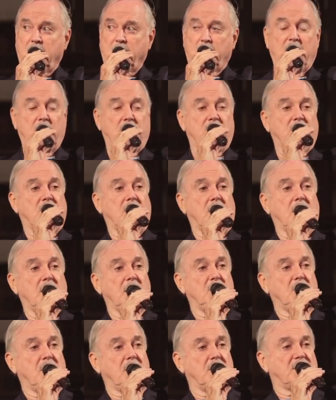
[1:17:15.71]
About the
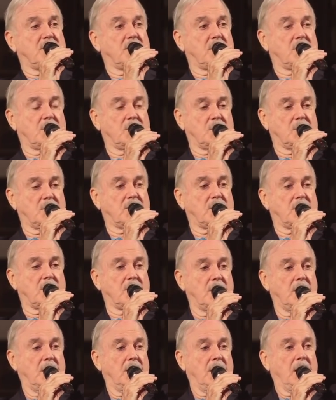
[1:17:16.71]
Daily Mail, so of course
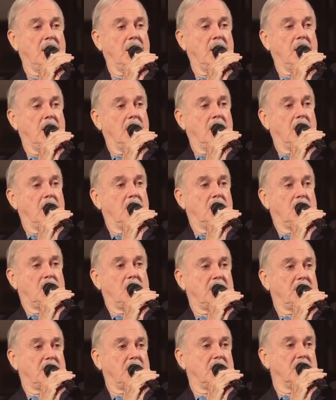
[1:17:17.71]

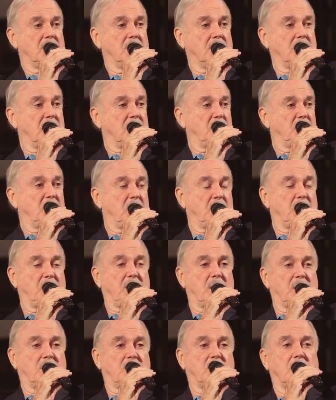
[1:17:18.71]
Well, they're going to give me a
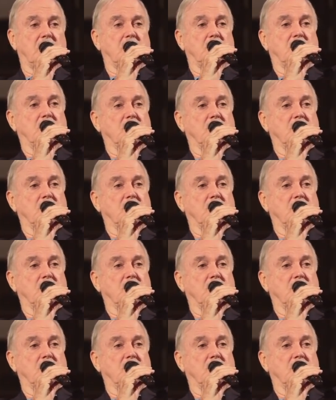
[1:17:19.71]
bad time.